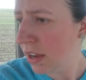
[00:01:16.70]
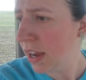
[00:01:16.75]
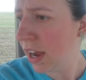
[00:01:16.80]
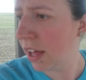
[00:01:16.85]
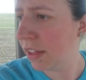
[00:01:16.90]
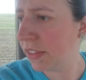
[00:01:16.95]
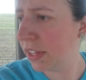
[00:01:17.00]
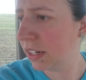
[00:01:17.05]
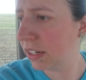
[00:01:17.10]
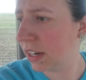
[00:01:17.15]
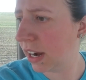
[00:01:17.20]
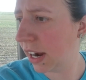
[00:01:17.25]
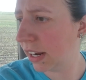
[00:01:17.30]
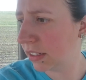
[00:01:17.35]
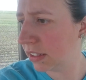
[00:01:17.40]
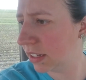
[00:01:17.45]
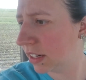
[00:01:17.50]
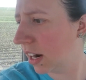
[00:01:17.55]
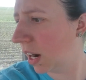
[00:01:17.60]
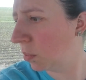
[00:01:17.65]
And then
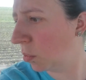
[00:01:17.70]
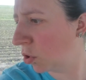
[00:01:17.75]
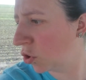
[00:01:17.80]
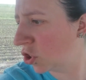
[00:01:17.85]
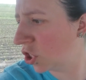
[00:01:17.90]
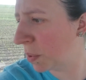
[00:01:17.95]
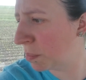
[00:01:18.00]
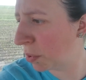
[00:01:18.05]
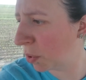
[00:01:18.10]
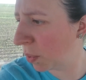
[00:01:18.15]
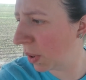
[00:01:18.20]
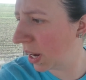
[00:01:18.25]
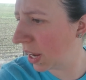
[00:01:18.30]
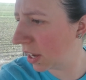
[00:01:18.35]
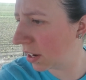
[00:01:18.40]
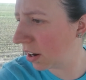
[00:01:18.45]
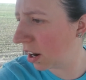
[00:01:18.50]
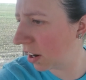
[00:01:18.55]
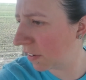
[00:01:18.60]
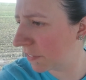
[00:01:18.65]
Kyle and I will chip away
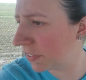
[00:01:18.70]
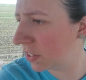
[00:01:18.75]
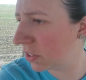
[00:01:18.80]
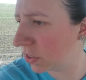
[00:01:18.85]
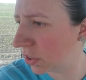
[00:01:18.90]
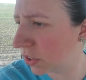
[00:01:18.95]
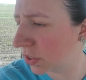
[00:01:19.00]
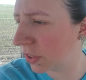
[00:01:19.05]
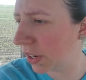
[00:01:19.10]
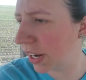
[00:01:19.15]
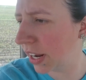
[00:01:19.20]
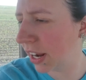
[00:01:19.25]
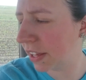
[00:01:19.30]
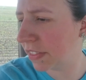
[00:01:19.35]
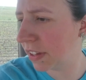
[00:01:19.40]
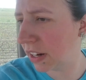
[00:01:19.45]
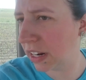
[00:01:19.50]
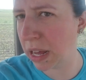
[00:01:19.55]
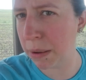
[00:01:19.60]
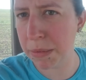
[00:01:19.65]
at our field three. I
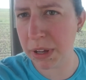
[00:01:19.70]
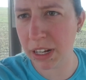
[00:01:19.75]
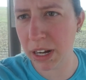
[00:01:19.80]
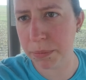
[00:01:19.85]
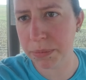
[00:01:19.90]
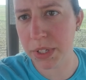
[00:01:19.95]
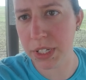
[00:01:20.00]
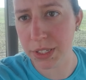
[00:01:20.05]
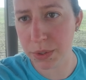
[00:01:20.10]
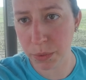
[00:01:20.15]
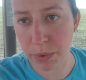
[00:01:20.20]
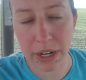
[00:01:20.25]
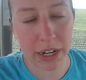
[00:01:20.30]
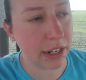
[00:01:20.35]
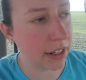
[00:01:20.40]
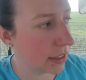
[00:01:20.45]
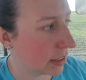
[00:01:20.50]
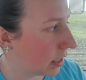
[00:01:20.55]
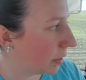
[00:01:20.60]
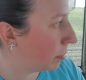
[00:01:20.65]
think coming up this week
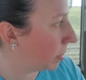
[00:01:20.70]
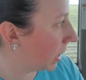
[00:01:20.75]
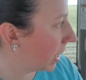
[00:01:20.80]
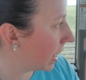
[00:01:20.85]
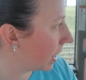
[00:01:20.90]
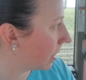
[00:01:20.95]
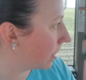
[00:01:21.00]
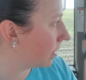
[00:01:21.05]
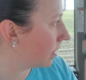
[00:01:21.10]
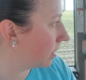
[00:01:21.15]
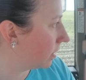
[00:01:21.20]
is the plan.